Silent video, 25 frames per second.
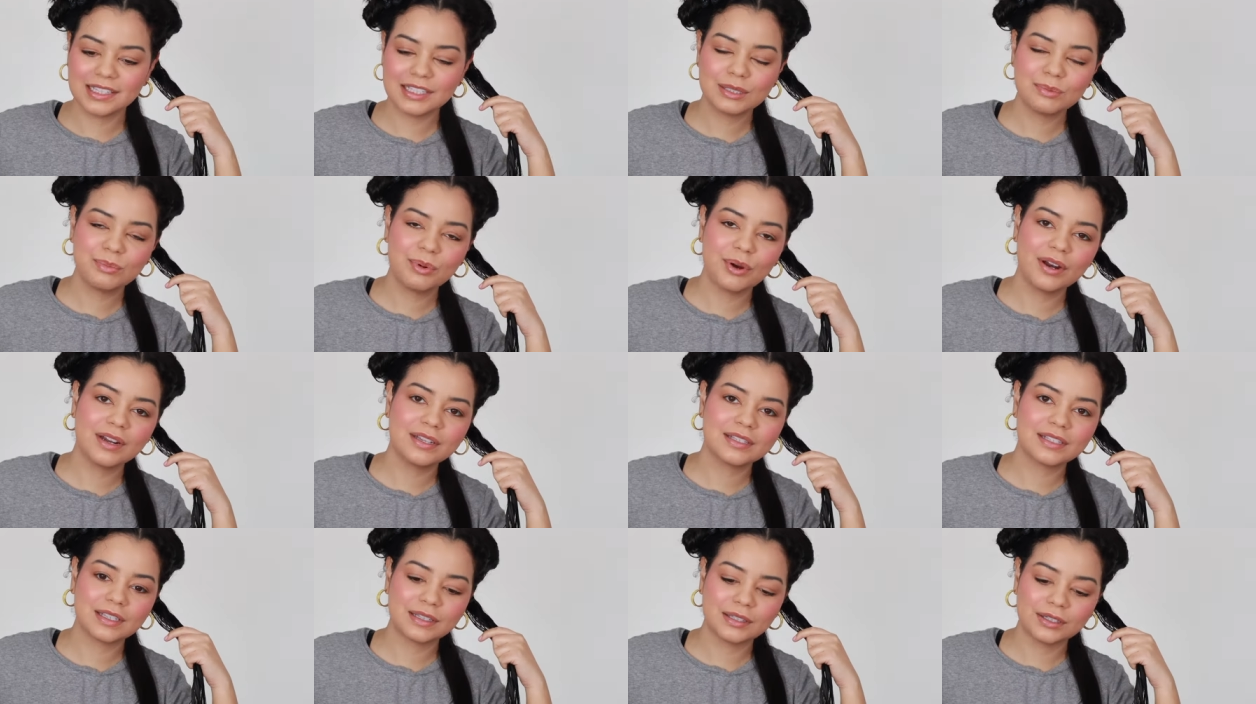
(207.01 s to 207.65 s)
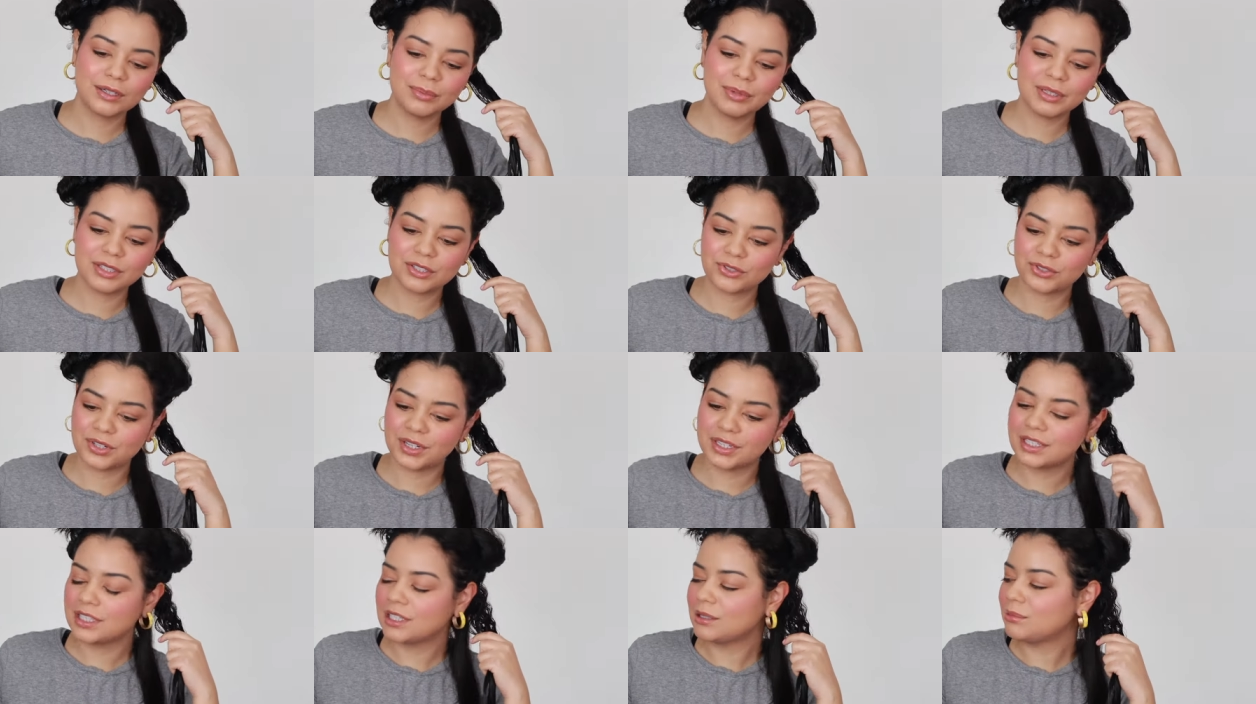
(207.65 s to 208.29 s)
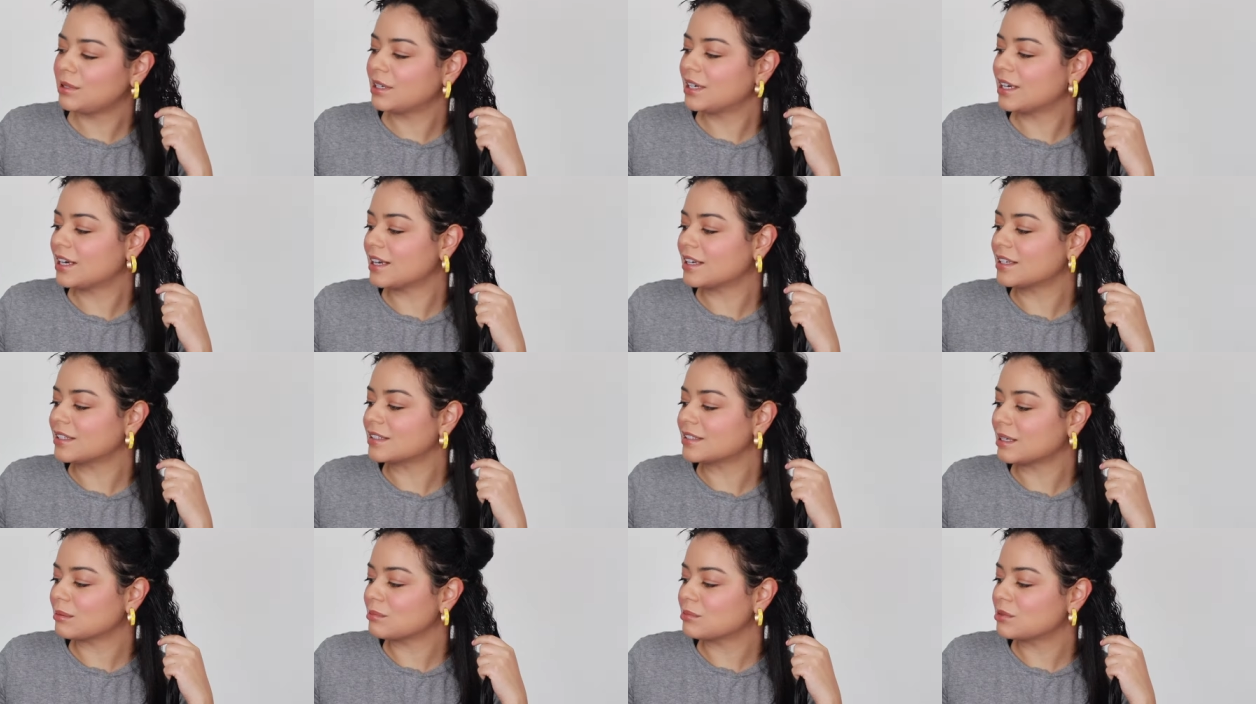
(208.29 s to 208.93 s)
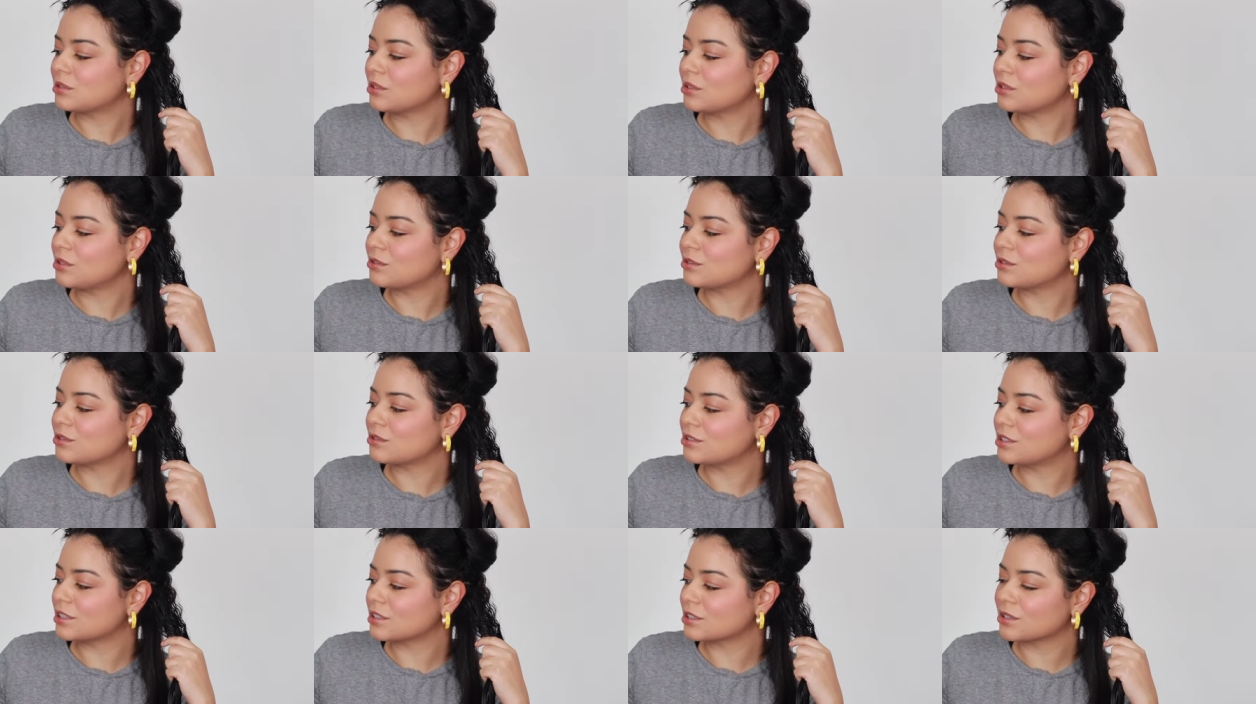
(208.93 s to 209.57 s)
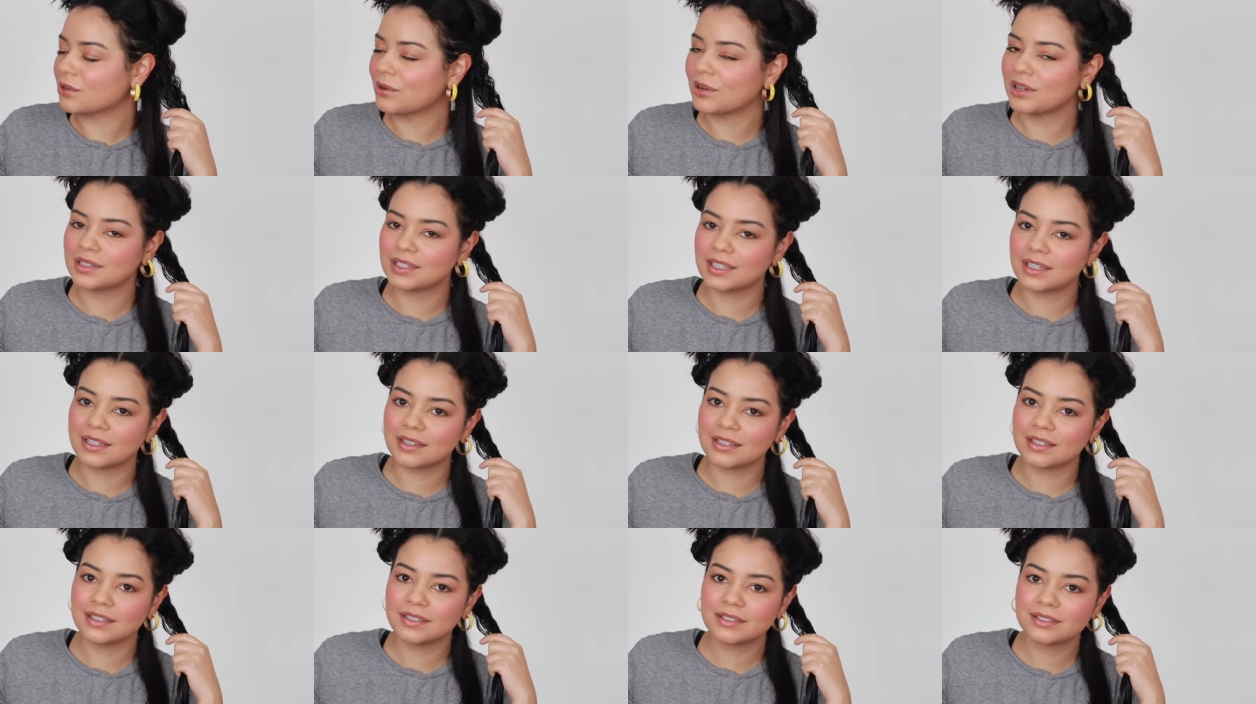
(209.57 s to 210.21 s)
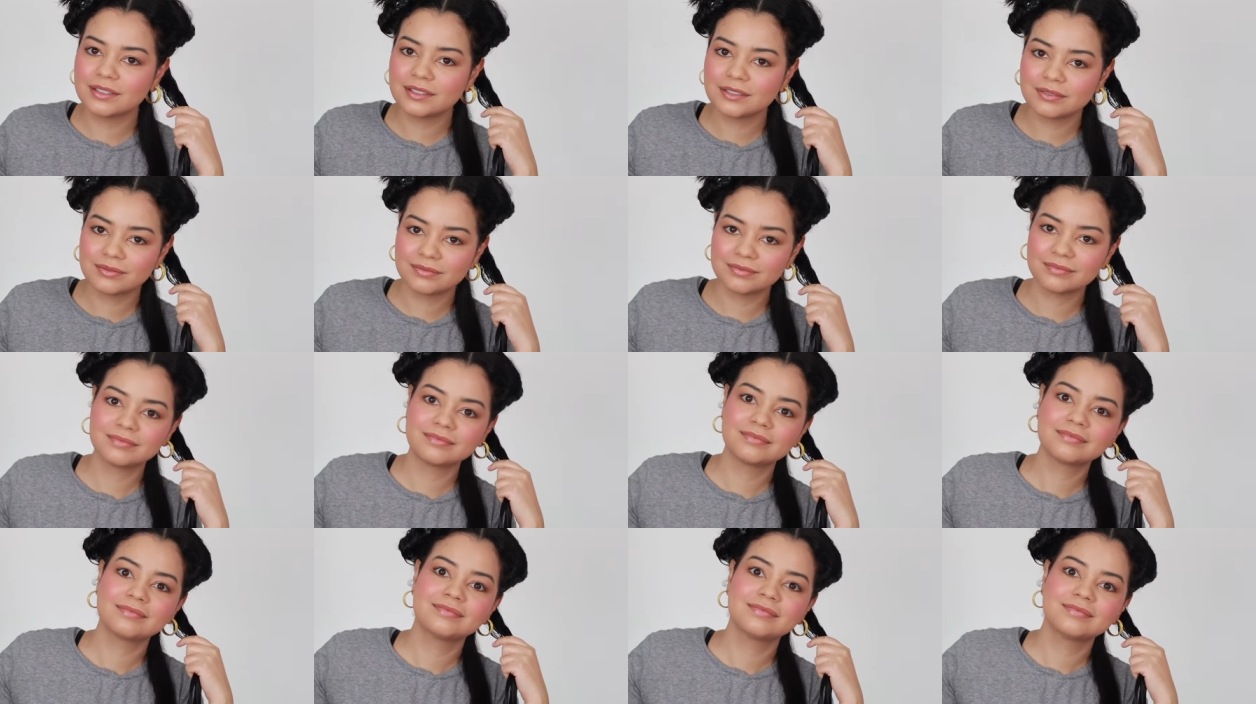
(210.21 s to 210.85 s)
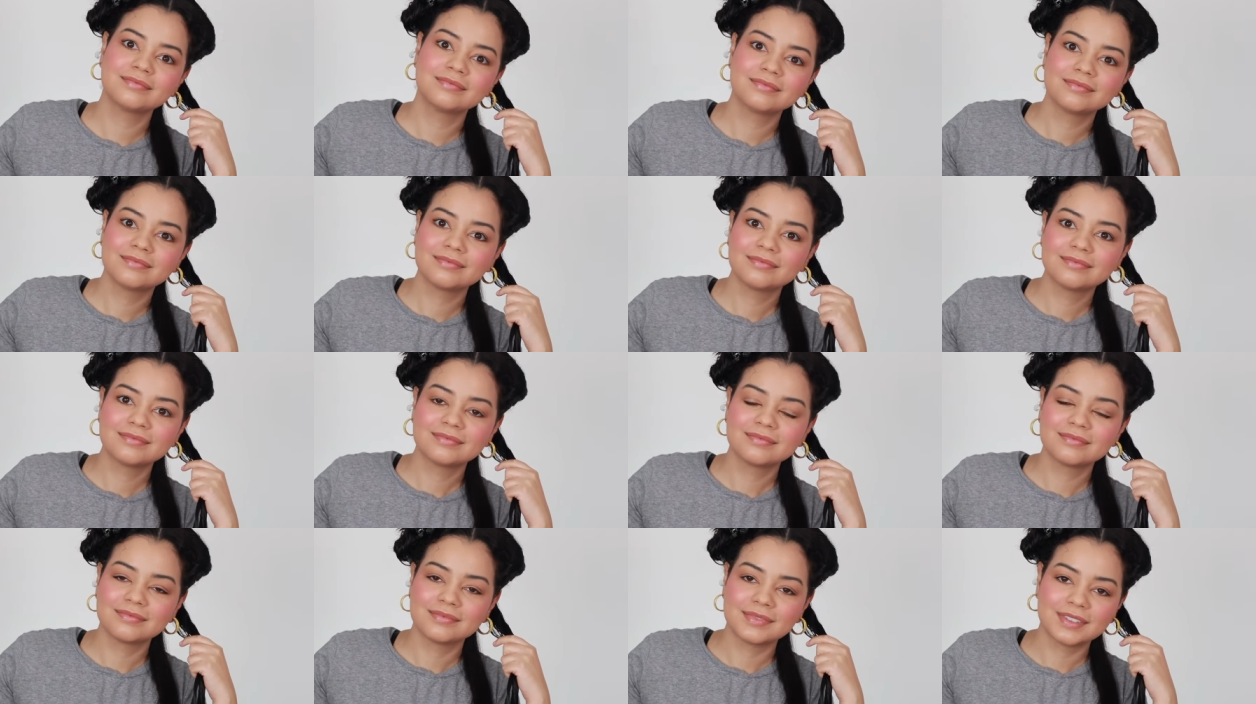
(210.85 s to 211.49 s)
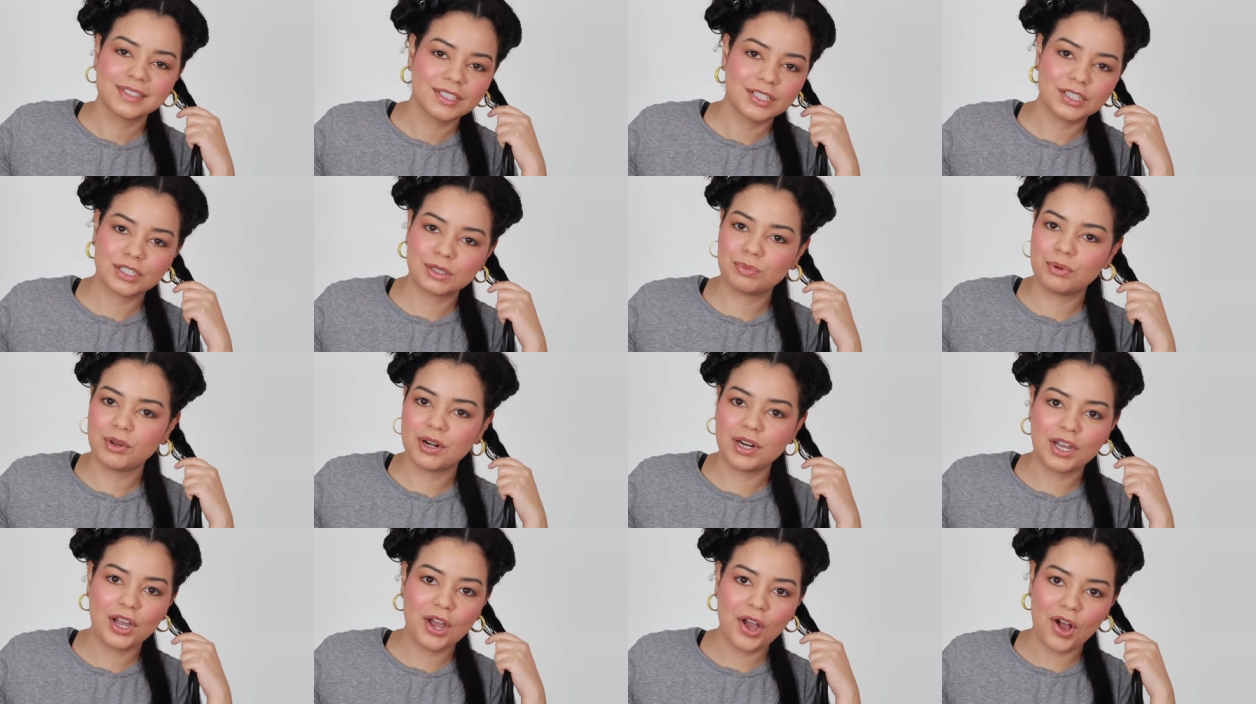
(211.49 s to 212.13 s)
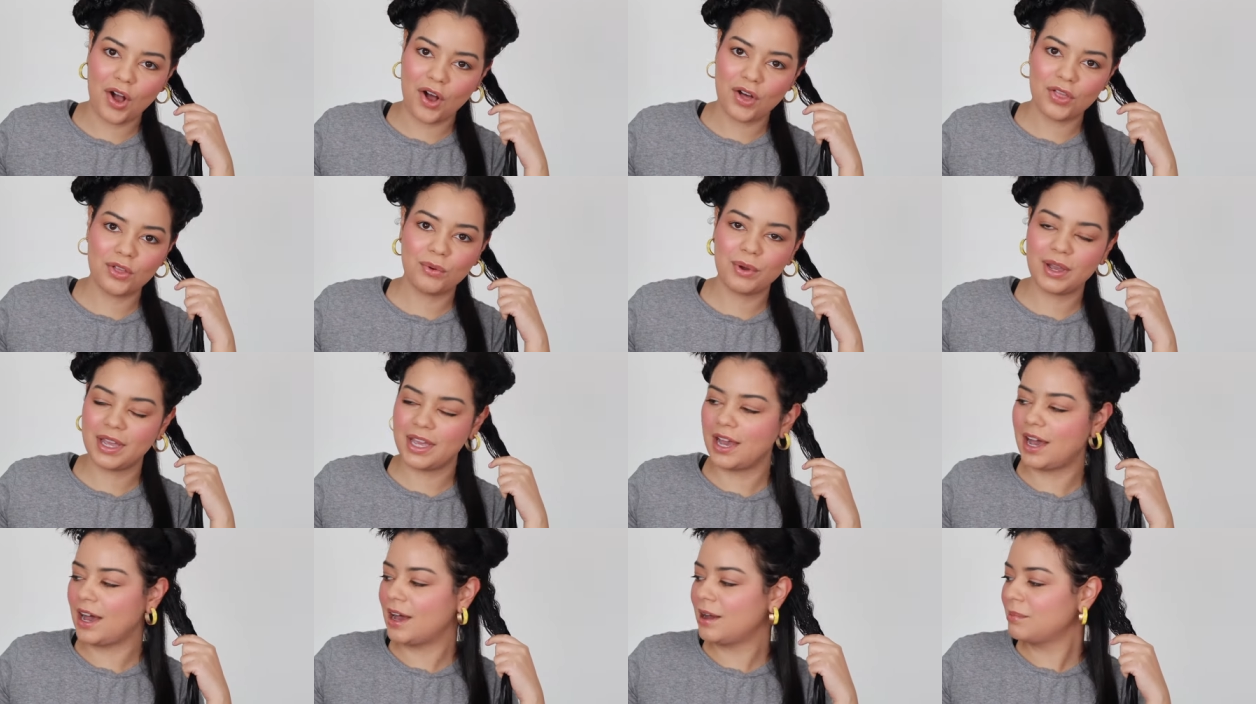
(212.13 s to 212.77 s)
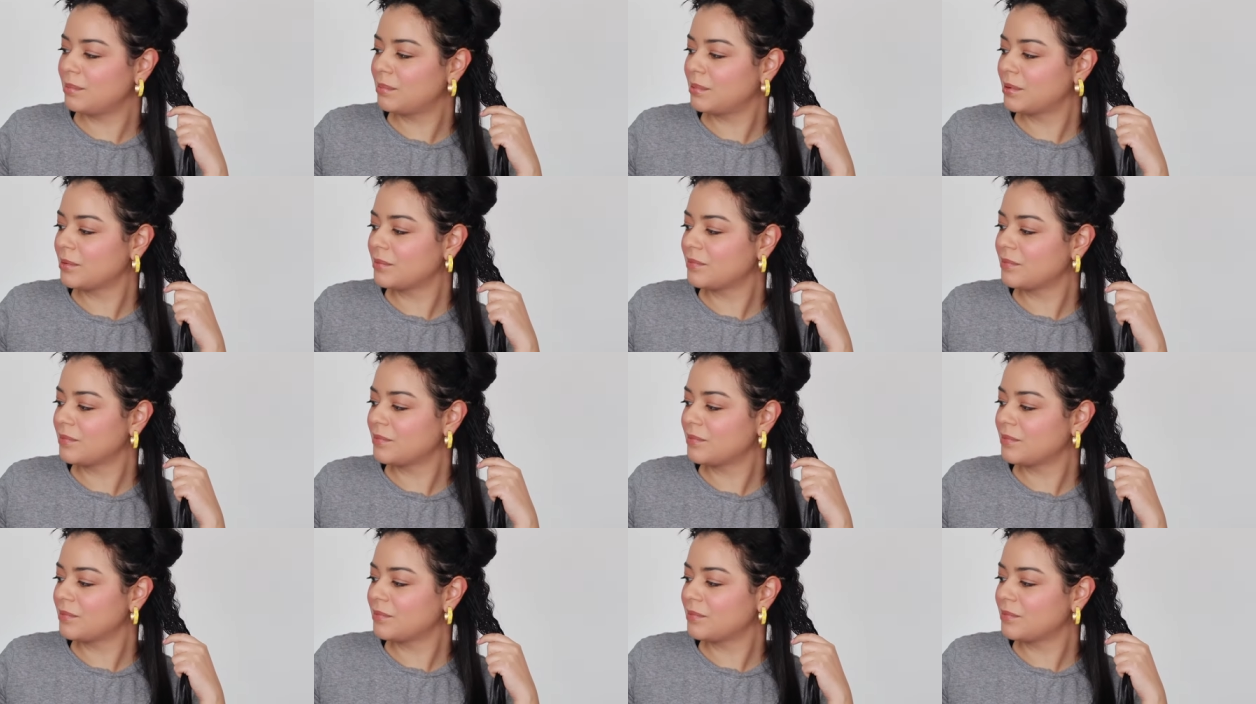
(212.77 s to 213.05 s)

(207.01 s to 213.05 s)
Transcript: this part is a little bit tricky because i'm so used to just going like this just putting it all the way up